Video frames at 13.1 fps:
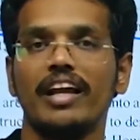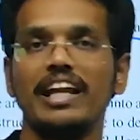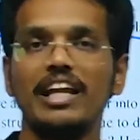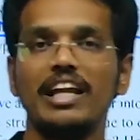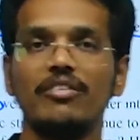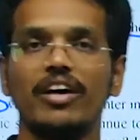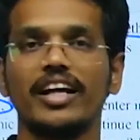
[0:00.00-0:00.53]

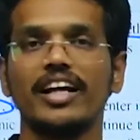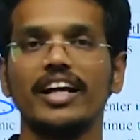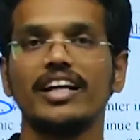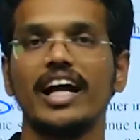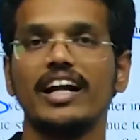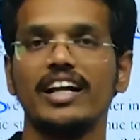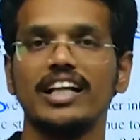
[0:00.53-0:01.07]
Anyone can
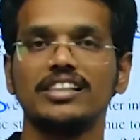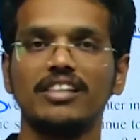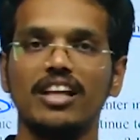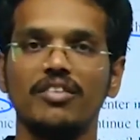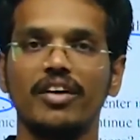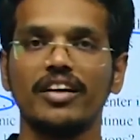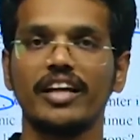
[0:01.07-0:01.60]
contest,
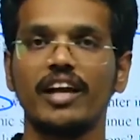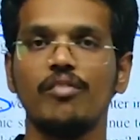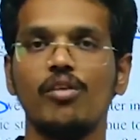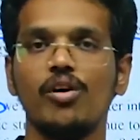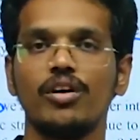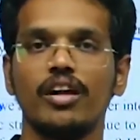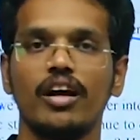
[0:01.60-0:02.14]
anyone can
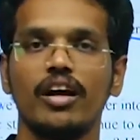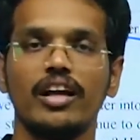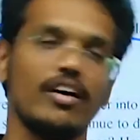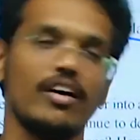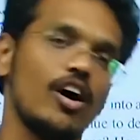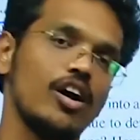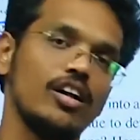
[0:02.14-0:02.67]
vote,
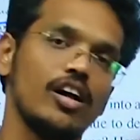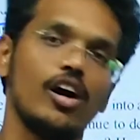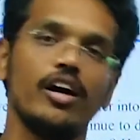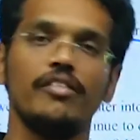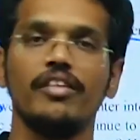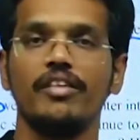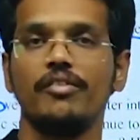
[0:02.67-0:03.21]

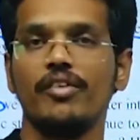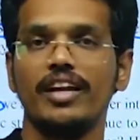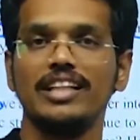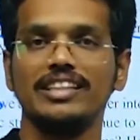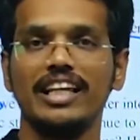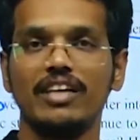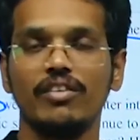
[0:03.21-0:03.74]
everyone
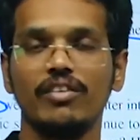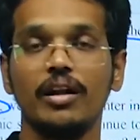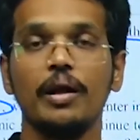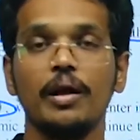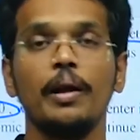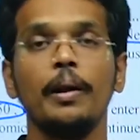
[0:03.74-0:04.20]
is equal.